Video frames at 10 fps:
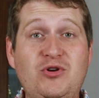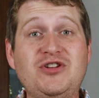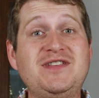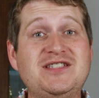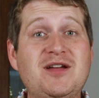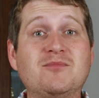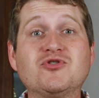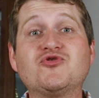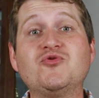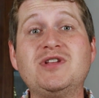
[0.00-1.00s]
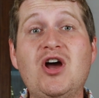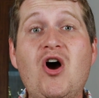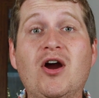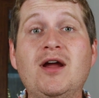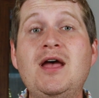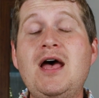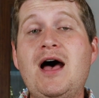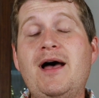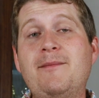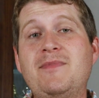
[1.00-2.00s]
good these numbers truly are.
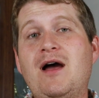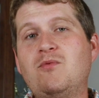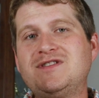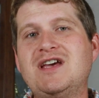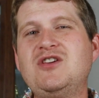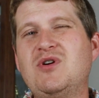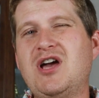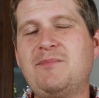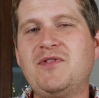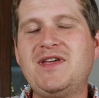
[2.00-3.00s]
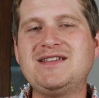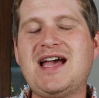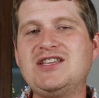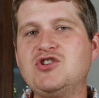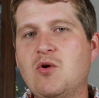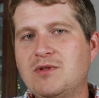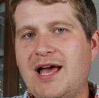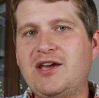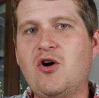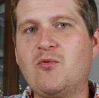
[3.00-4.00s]
Now, I will tell you a couple things I don't
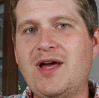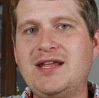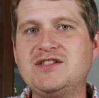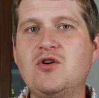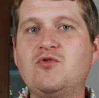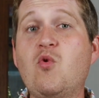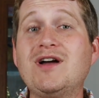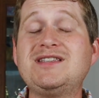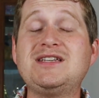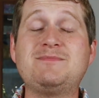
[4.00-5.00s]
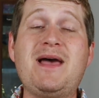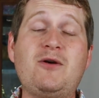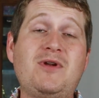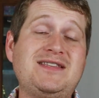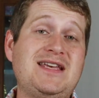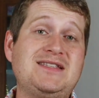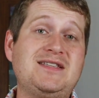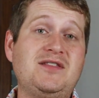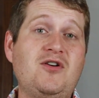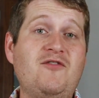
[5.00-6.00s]
like already. So Quantix, back when I
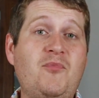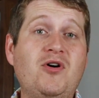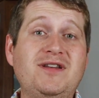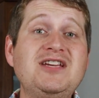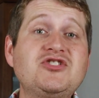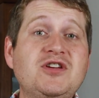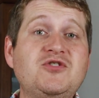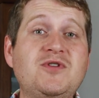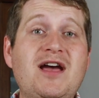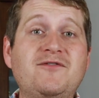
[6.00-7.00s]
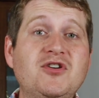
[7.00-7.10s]
tested the golf ball initially 2.5